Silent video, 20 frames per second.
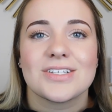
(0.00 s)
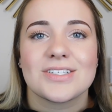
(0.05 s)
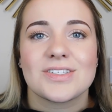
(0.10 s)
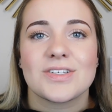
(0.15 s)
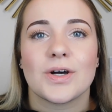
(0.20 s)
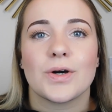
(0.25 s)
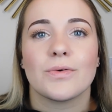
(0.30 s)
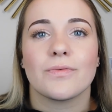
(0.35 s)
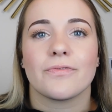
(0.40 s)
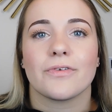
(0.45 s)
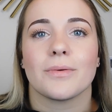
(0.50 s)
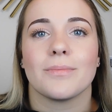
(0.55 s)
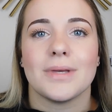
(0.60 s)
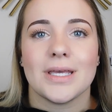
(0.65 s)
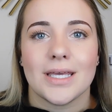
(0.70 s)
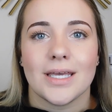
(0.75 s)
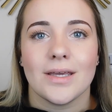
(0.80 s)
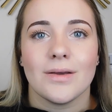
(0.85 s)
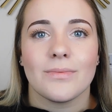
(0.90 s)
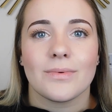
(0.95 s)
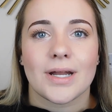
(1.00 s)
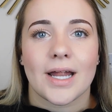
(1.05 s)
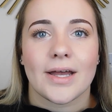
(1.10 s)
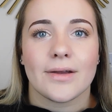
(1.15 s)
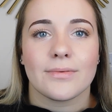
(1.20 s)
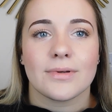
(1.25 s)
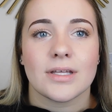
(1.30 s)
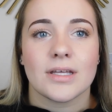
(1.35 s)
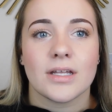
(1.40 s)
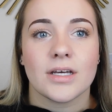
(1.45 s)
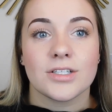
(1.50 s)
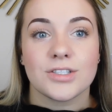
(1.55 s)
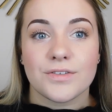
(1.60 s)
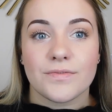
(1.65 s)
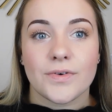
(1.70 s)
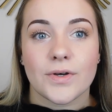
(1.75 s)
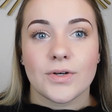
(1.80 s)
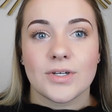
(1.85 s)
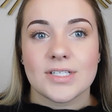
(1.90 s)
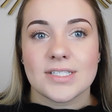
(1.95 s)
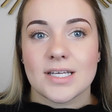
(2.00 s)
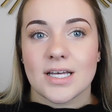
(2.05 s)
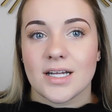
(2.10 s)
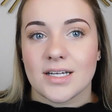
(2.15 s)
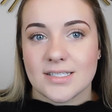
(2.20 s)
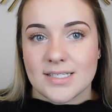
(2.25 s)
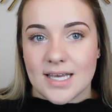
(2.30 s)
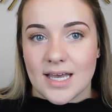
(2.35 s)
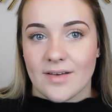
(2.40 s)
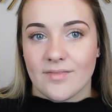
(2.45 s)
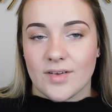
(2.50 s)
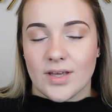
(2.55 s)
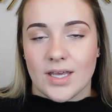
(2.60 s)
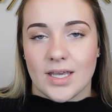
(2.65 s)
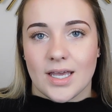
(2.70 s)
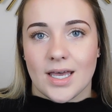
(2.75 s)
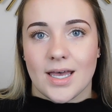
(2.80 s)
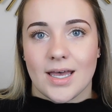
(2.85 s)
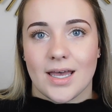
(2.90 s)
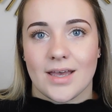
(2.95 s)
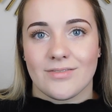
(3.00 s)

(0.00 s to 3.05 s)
So for me, what I really like to focus on is having